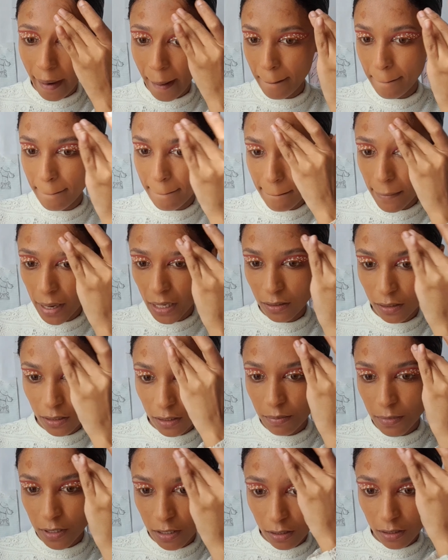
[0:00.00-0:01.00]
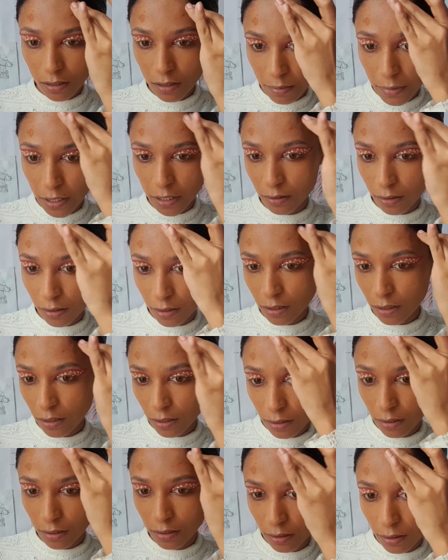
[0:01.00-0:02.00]
messy messy
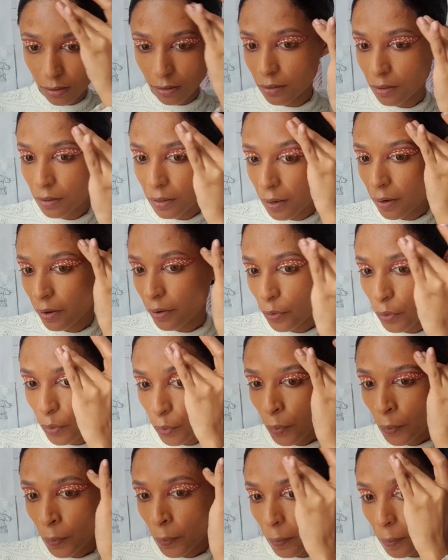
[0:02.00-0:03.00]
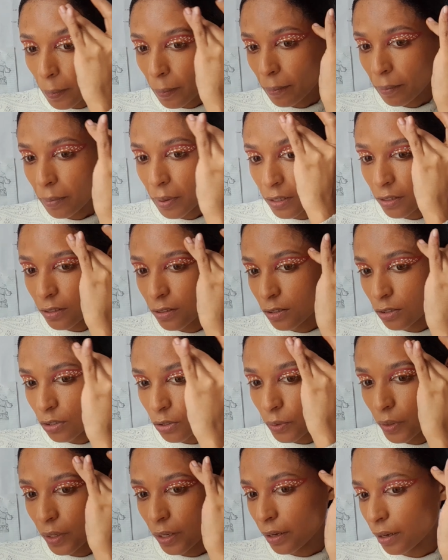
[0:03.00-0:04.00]
messy but it's
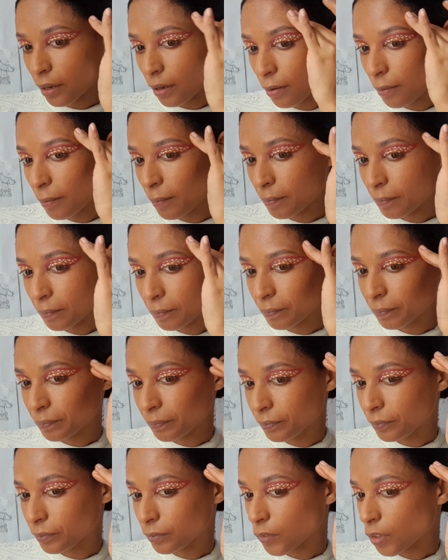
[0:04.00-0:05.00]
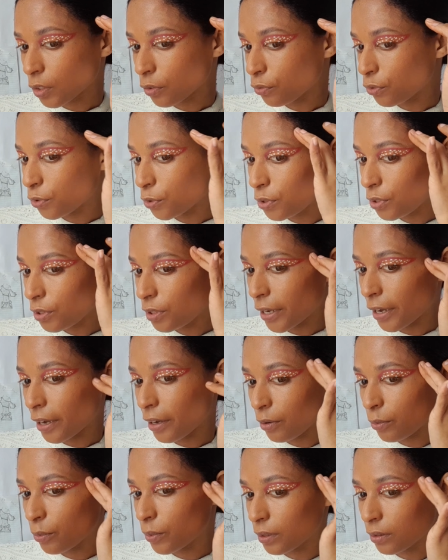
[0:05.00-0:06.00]
okay. For
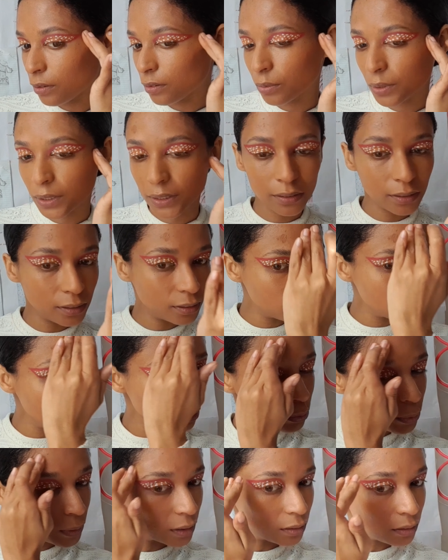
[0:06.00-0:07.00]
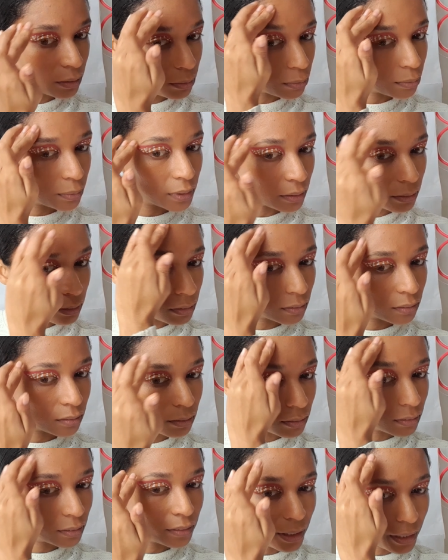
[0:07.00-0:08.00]
today, we'll, we'll, we'll, we'll
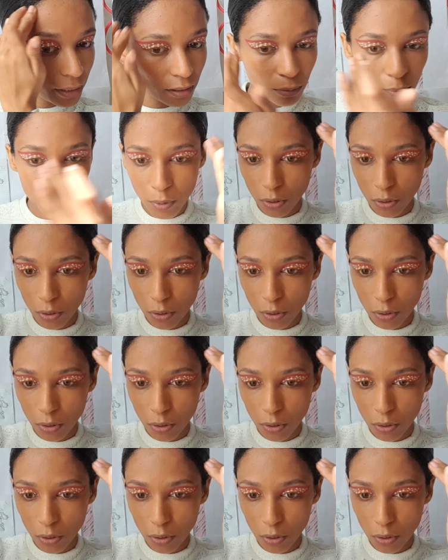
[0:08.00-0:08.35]
let it